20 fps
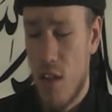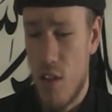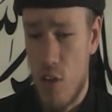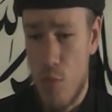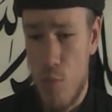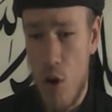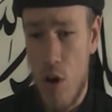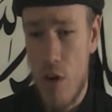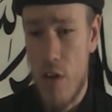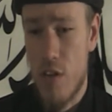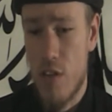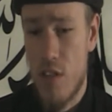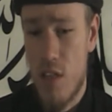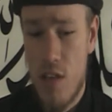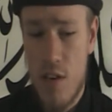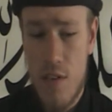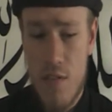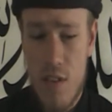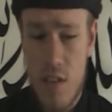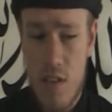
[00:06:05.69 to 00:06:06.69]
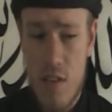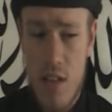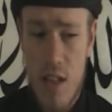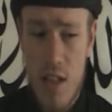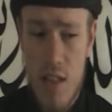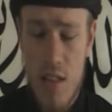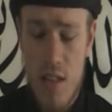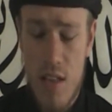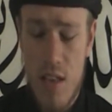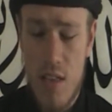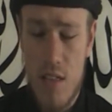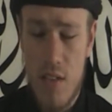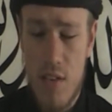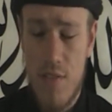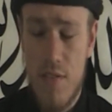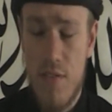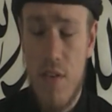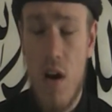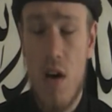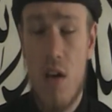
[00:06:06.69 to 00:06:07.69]
democracy of this land is a
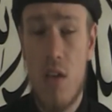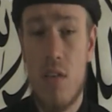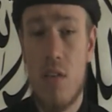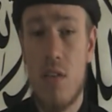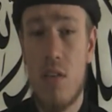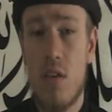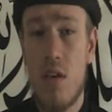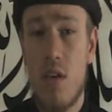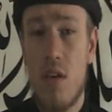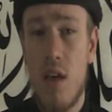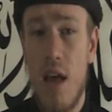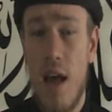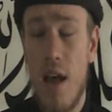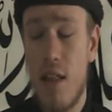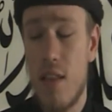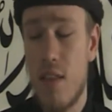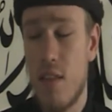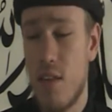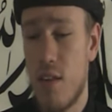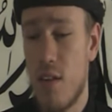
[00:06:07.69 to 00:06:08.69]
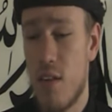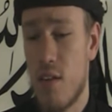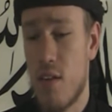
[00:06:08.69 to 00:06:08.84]
farce, and